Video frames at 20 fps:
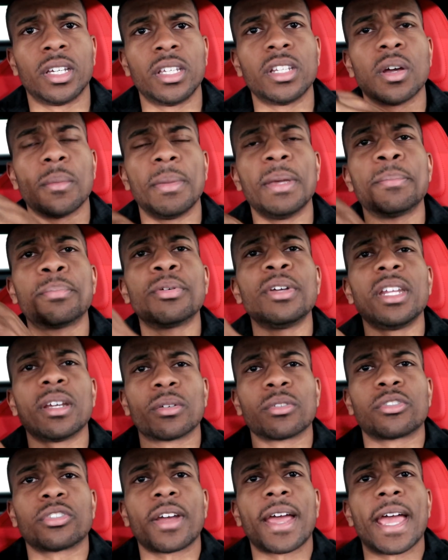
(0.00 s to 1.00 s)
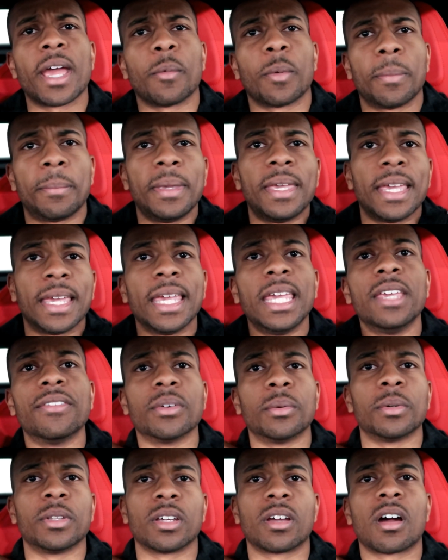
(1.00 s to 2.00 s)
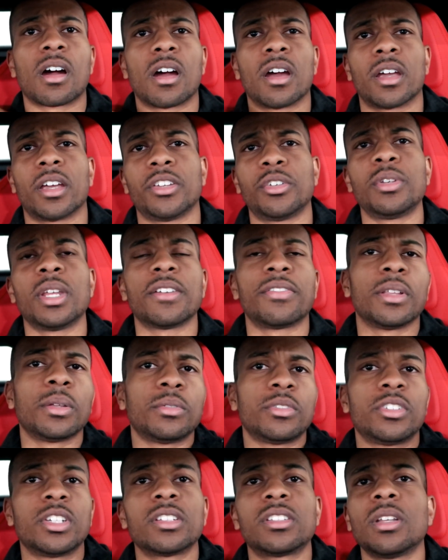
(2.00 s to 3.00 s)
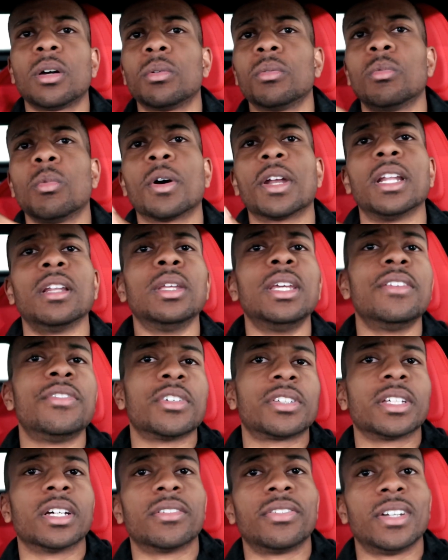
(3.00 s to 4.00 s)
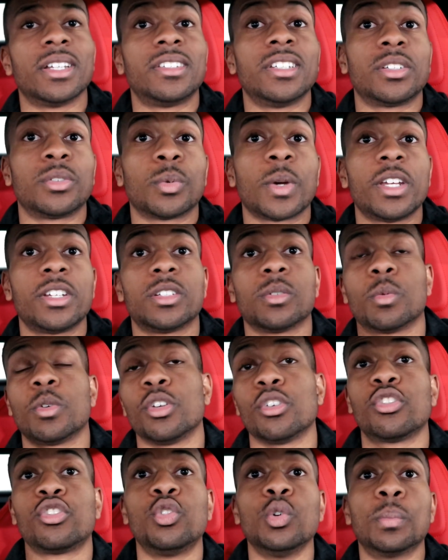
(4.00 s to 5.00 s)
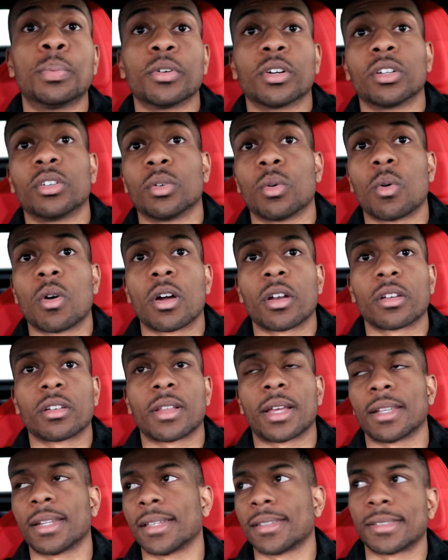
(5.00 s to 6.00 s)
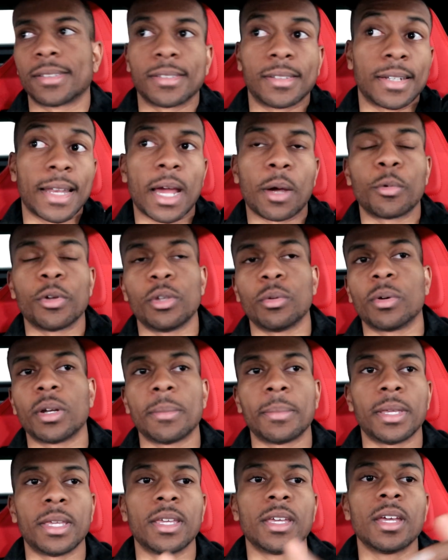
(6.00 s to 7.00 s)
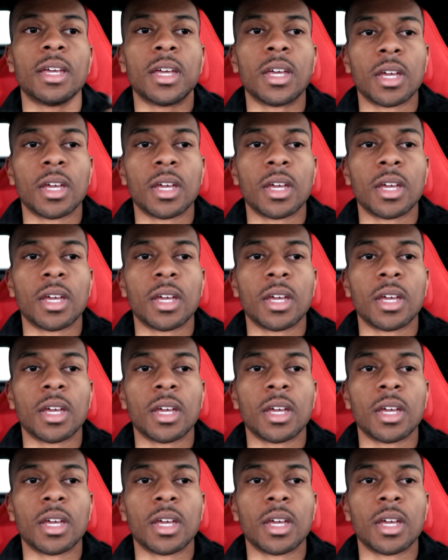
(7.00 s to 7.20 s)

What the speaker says: you know, be pretty on track with being even with the car, because you definitely just don't want to leave yourself in a situation where you're super underwater. Like, that's not where you want to be.